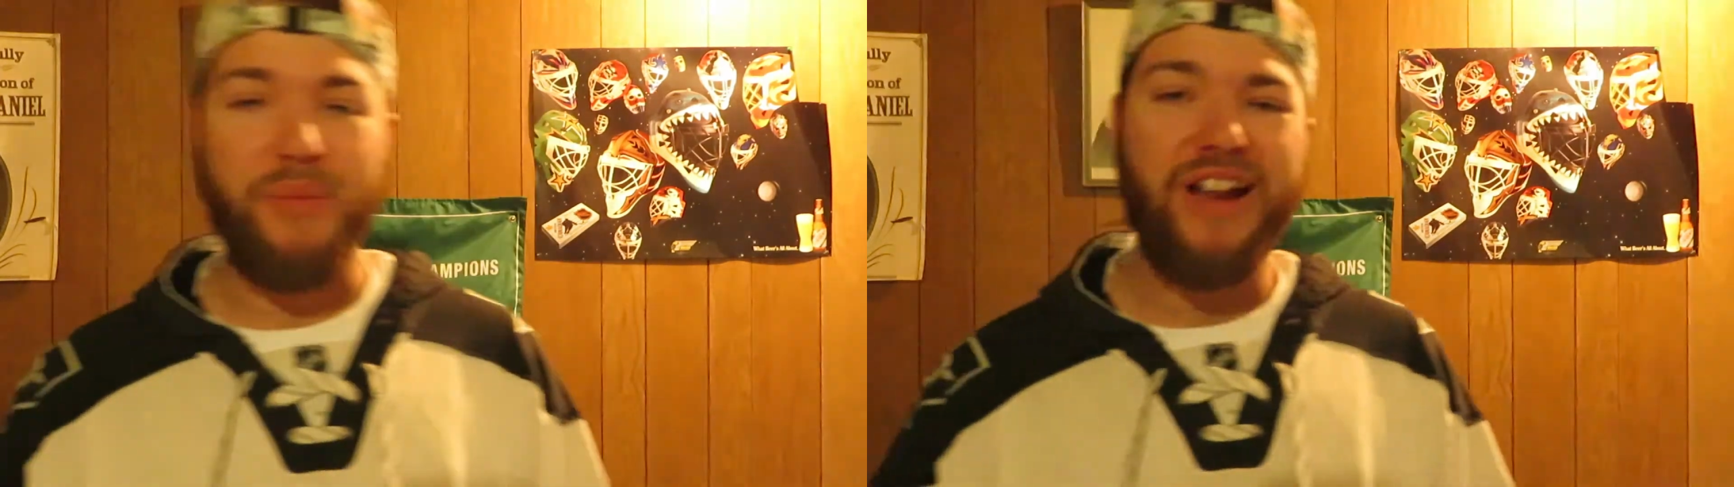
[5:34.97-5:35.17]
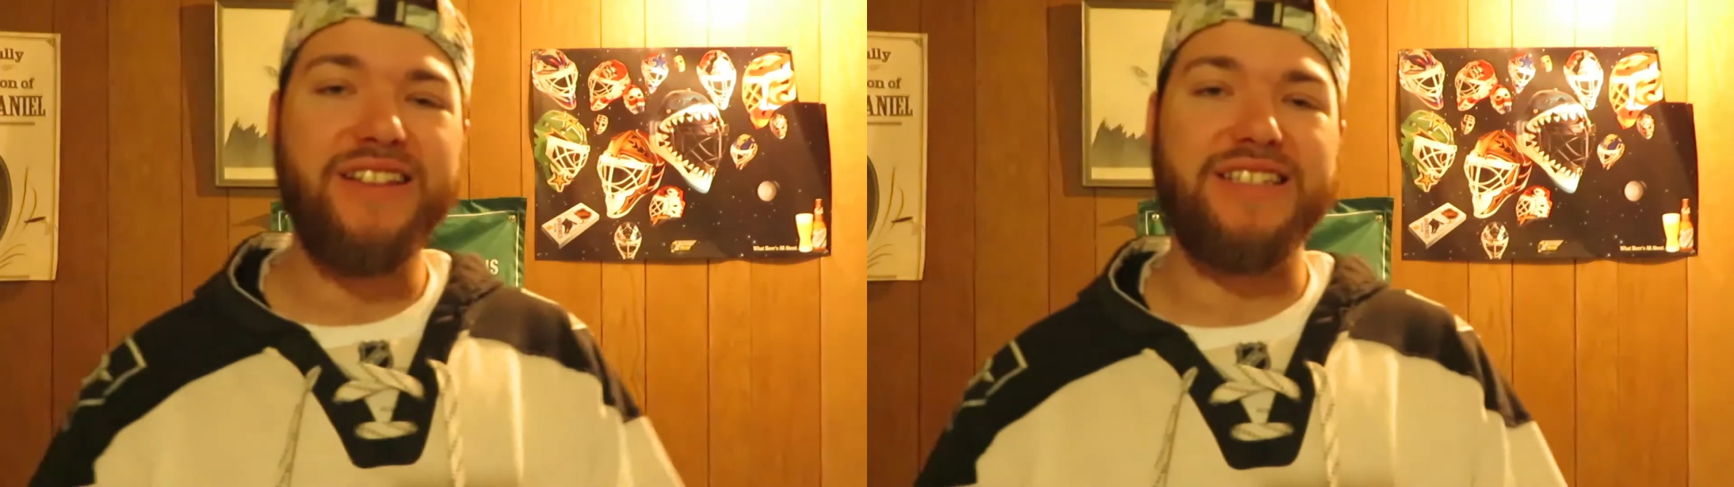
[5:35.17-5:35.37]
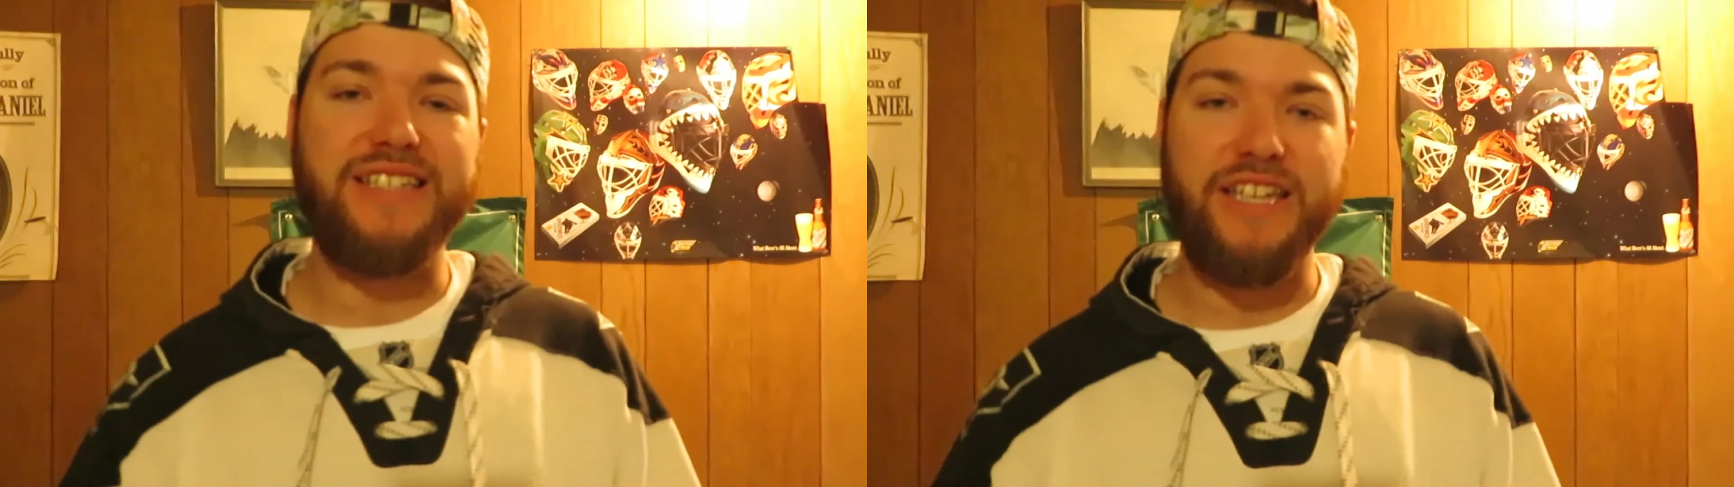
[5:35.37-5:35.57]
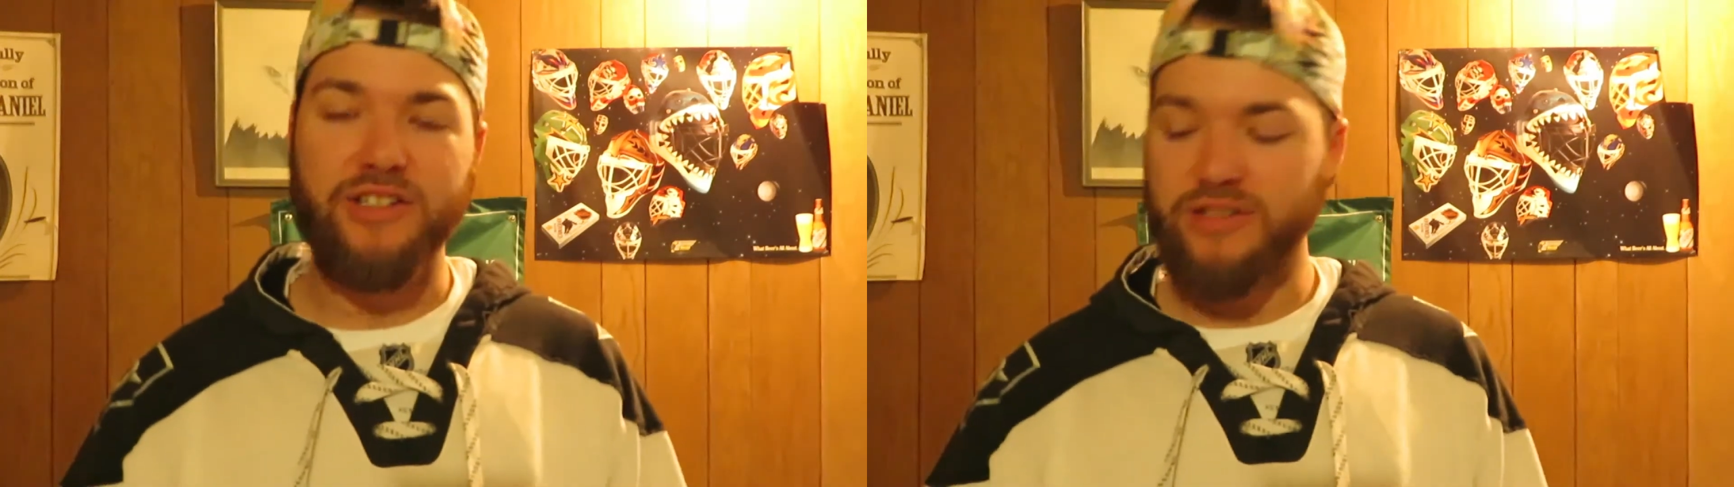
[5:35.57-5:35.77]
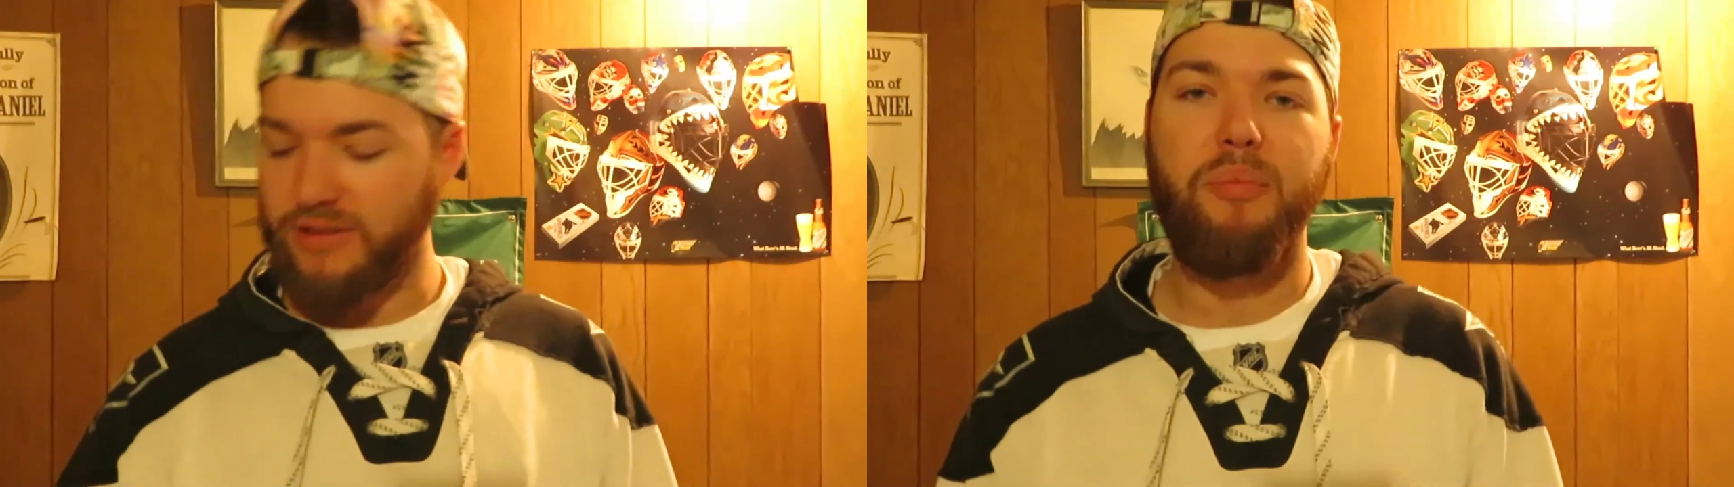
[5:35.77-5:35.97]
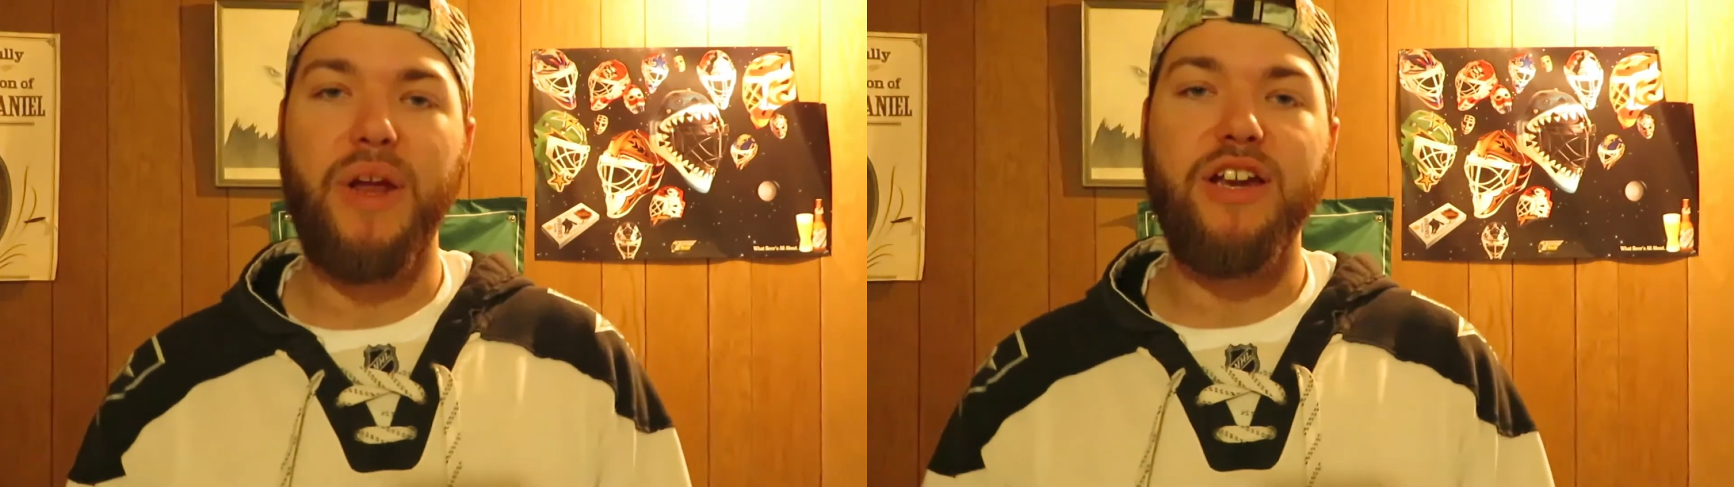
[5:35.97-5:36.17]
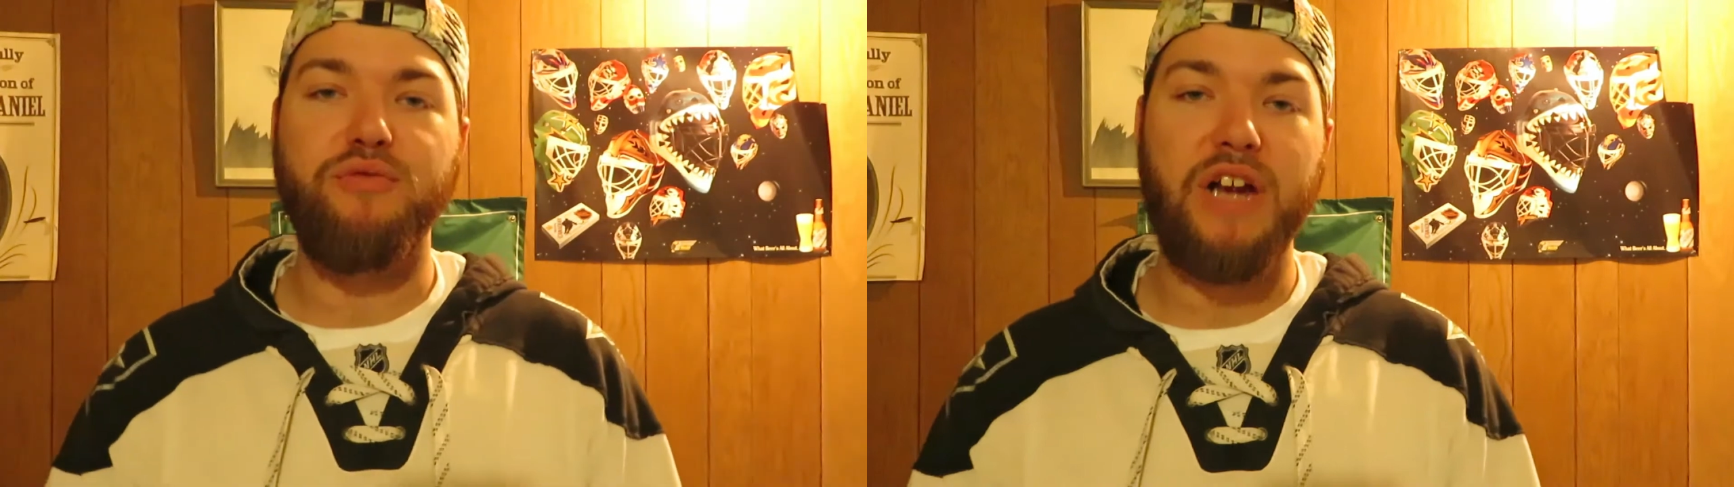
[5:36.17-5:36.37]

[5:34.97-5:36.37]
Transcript: penalty's killed. Ben and